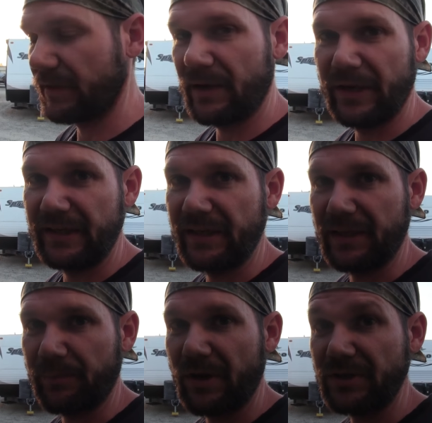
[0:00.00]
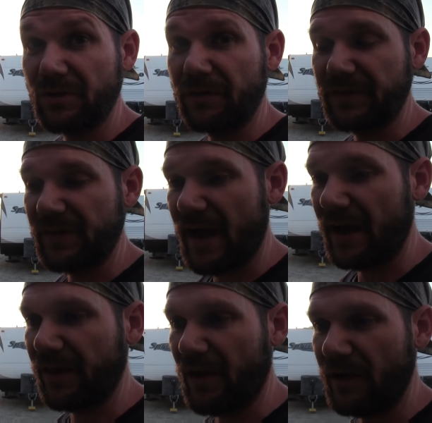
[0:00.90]
I needed to get the pressure off the
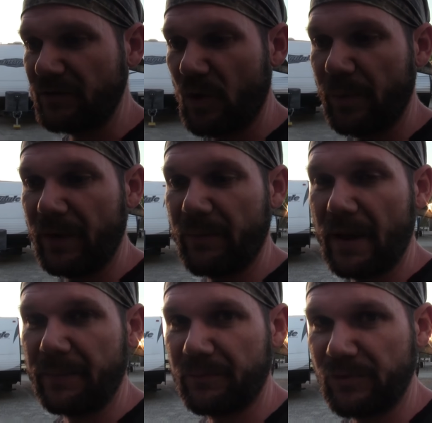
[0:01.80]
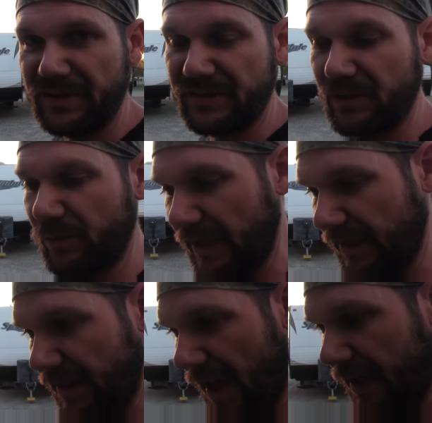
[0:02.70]
tire. I was hoping it might reseal when I
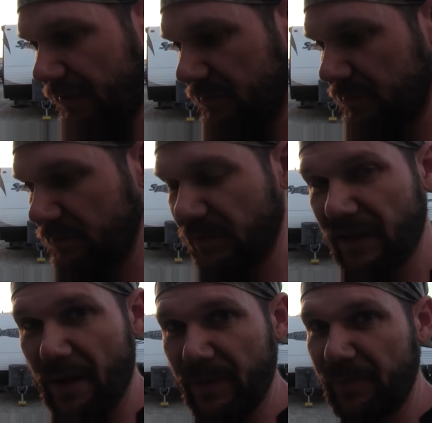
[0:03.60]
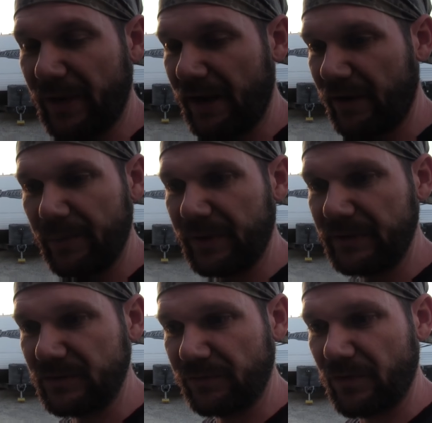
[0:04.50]
did that and allow me to put air in it,
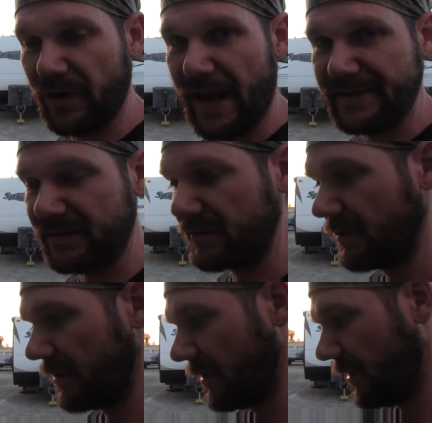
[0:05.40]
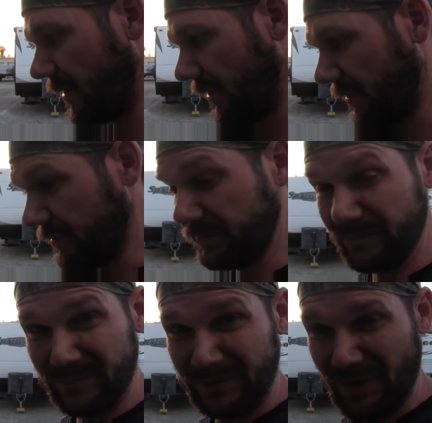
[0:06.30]
but so far it hasn't.
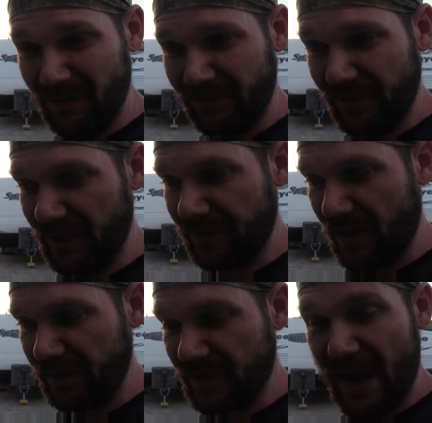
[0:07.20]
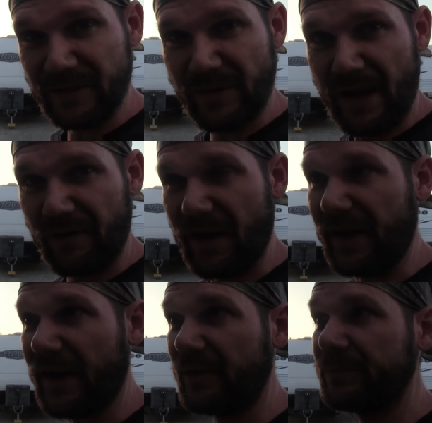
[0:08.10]
So I'm filling up the other tires with air right
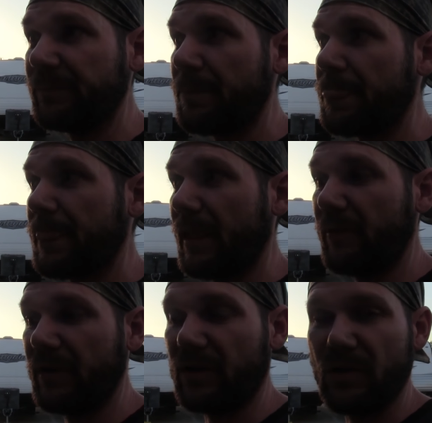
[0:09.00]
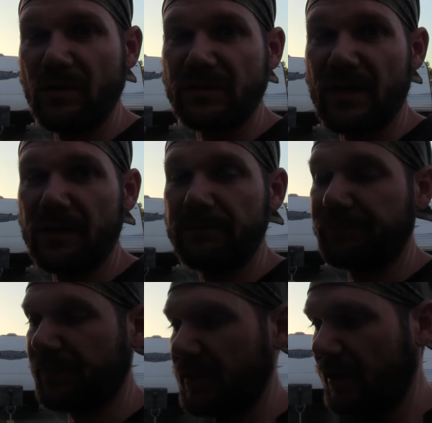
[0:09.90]
now. Then we're gonna close it up
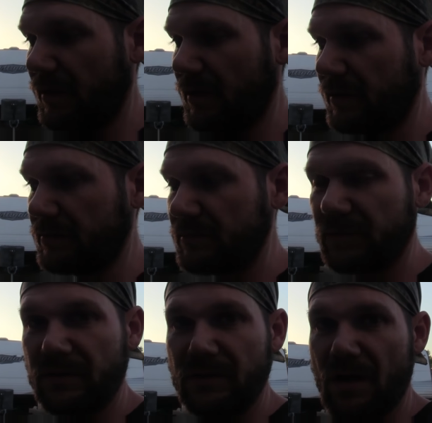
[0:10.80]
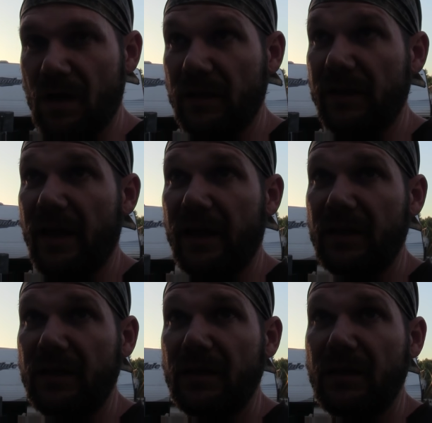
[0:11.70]
and uh, call it a day.
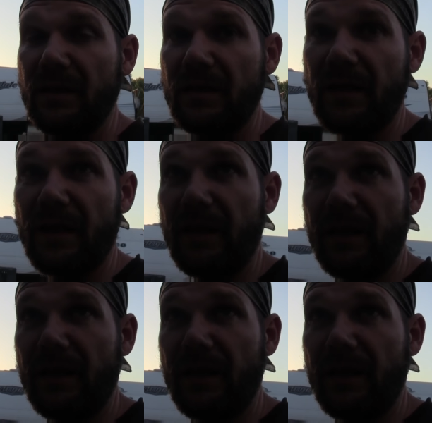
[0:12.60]
And